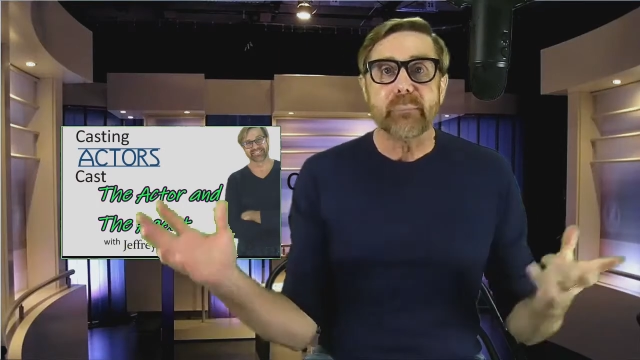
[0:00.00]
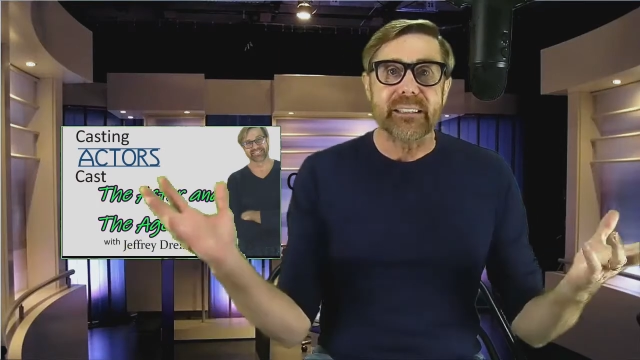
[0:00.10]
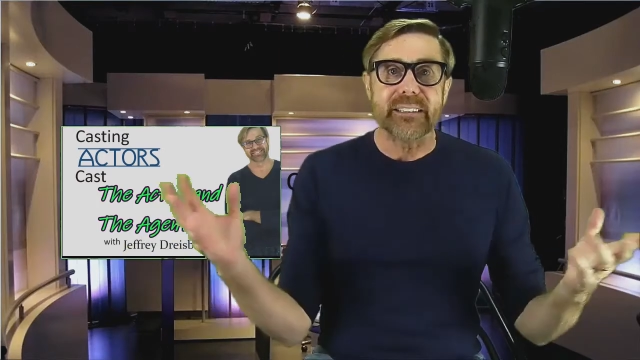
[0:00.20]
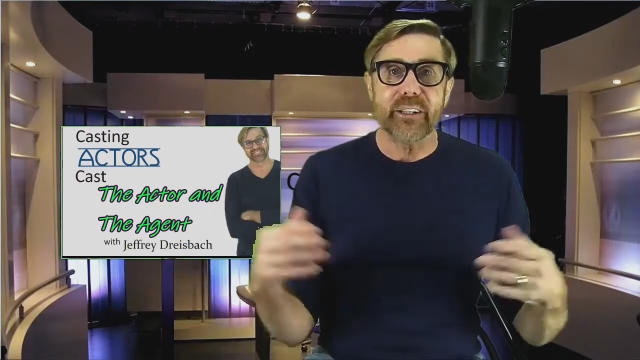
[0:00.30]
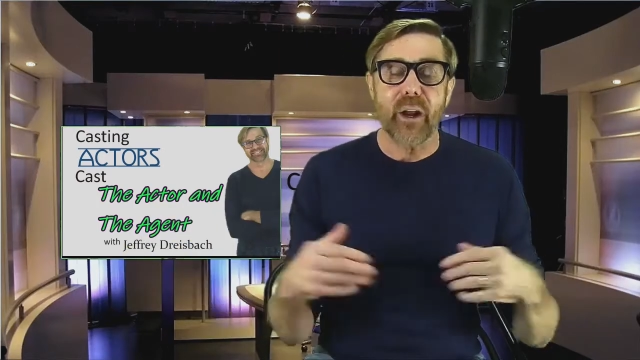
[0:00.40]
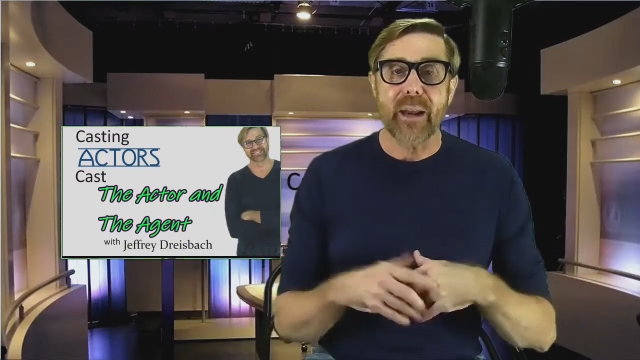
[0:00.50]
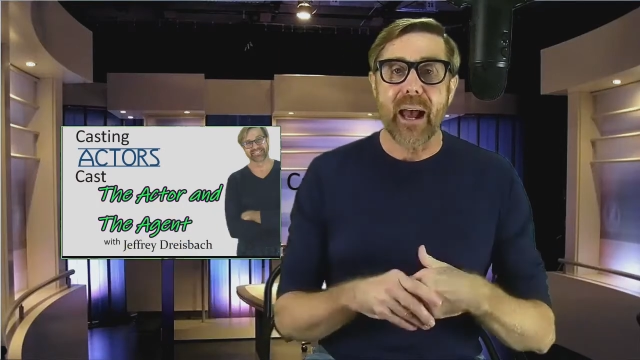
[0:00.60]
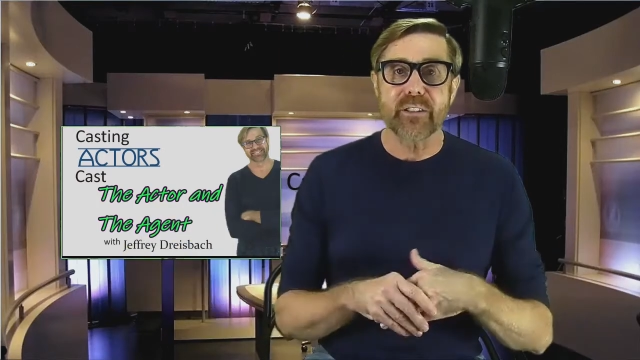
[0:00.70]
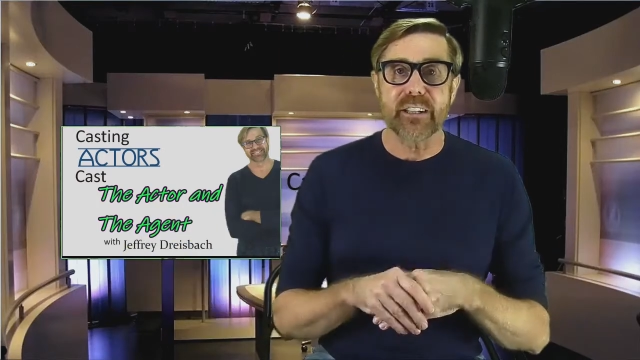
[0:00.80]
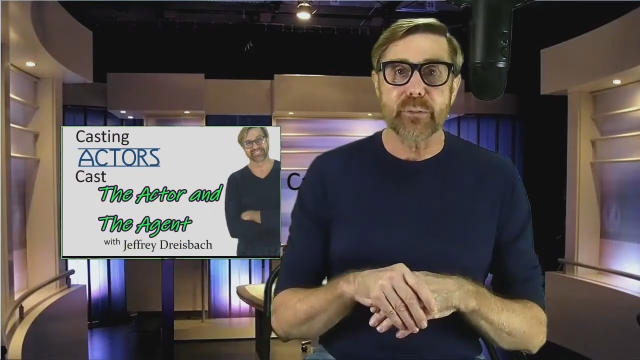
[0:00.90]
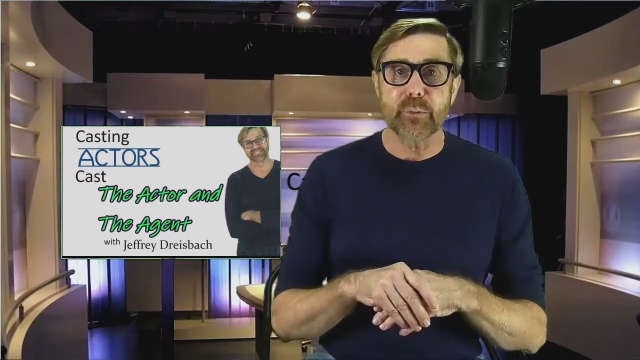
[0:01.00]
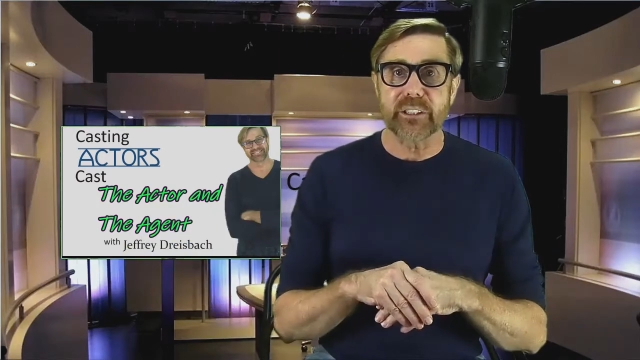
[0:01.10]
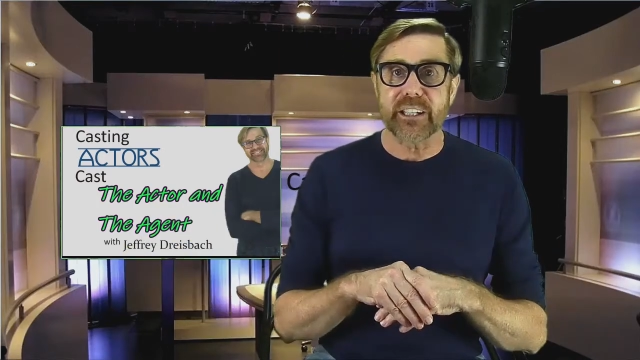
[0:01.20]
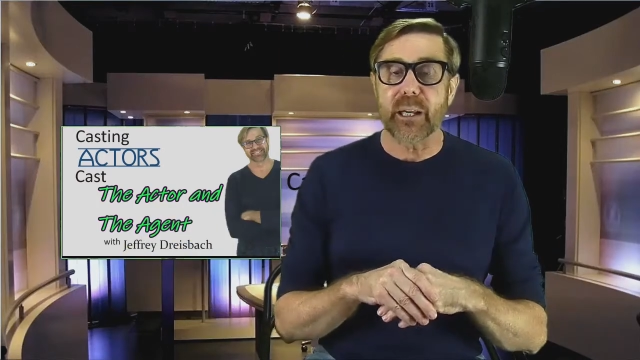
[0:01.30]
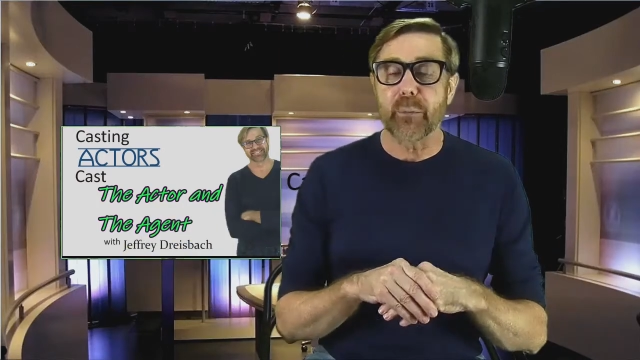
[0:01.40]
But, now since
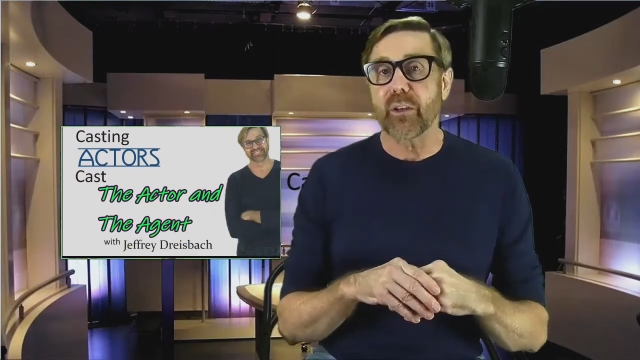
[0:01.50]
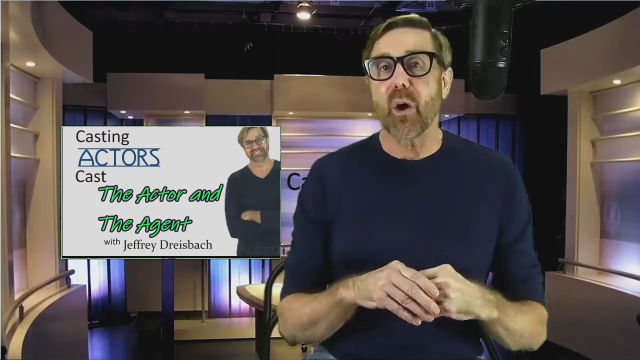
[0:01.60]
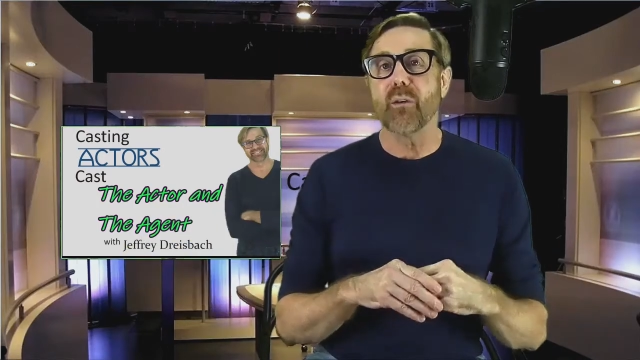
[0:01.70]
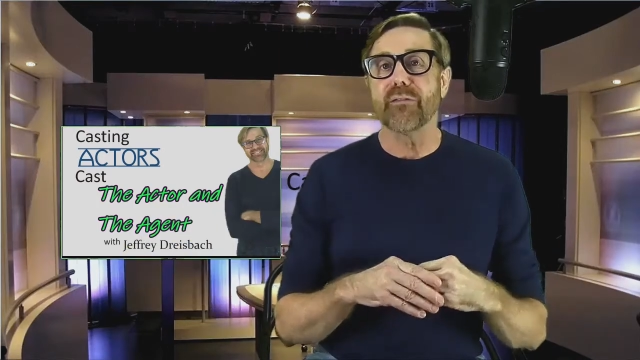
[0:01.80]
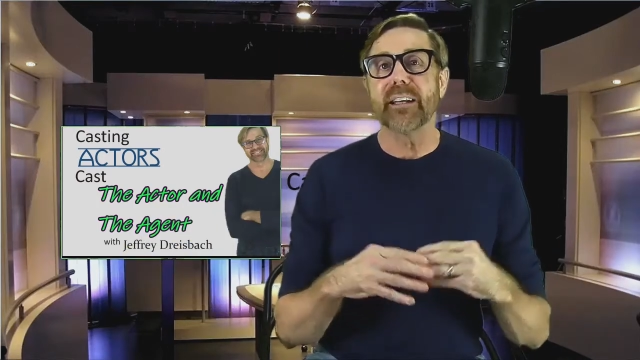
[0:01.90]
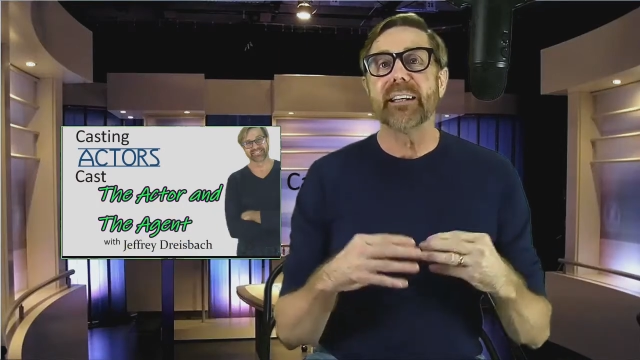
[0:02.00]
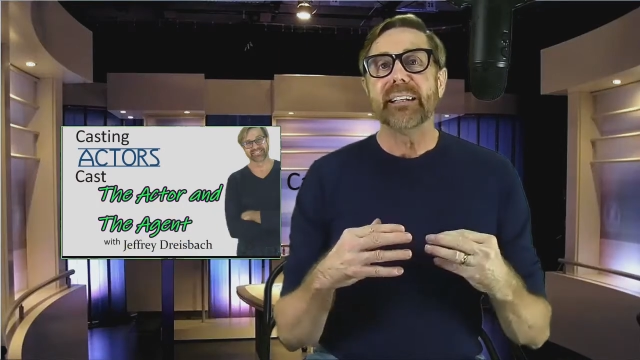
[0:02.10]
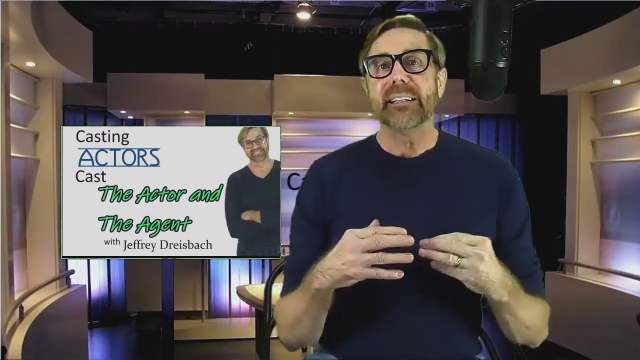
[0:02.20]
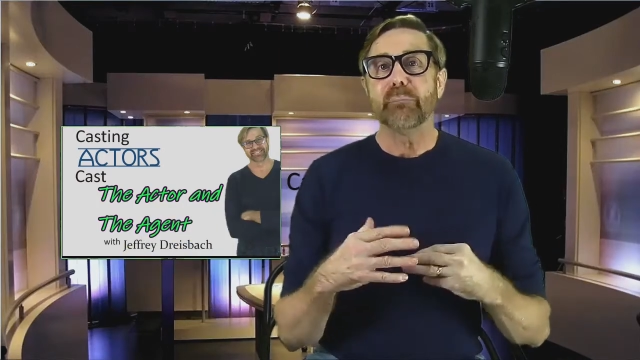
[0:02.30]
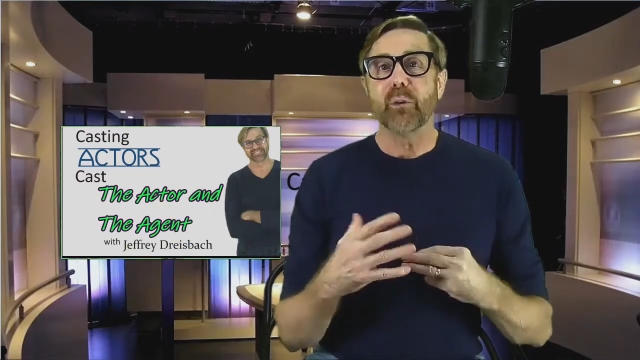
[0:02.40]
we're dealing with COVID,